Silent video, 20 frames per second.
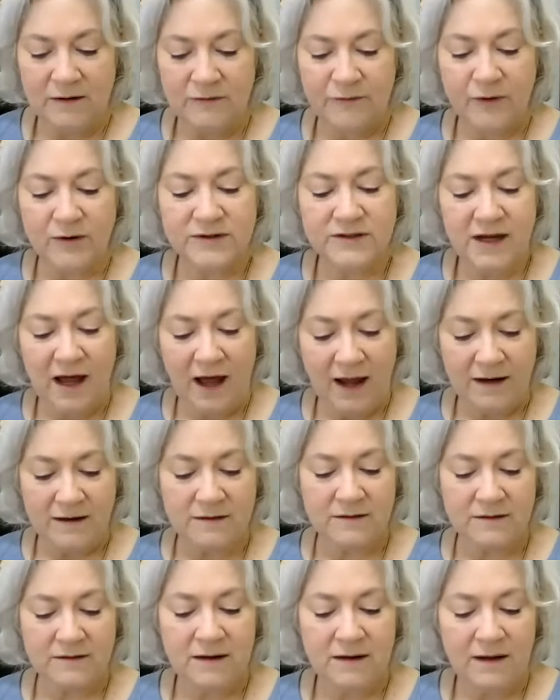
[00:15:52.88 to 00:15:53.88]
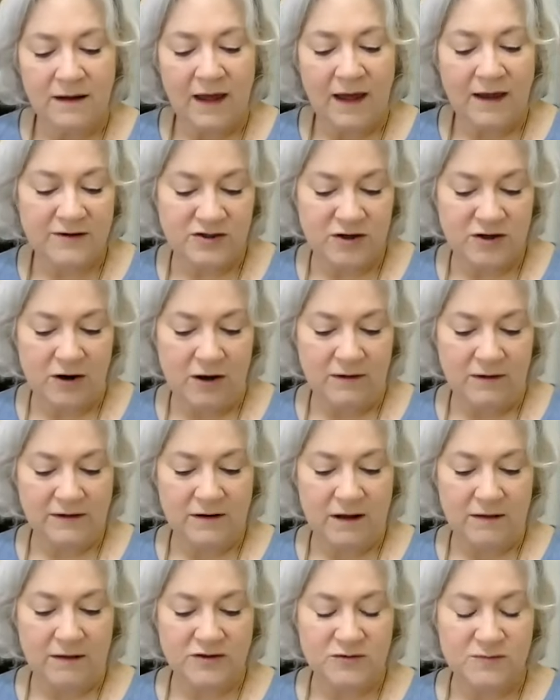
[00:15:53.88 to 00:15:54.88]
For Titan, as ye all
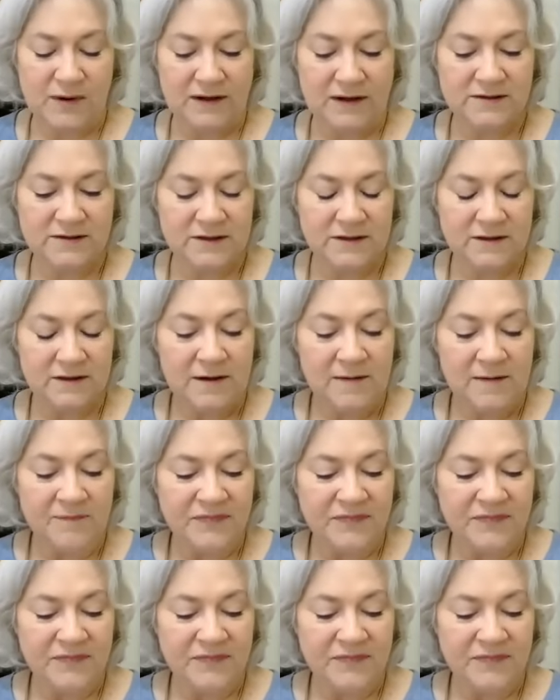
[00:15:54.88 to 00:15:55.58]
acknowledge must,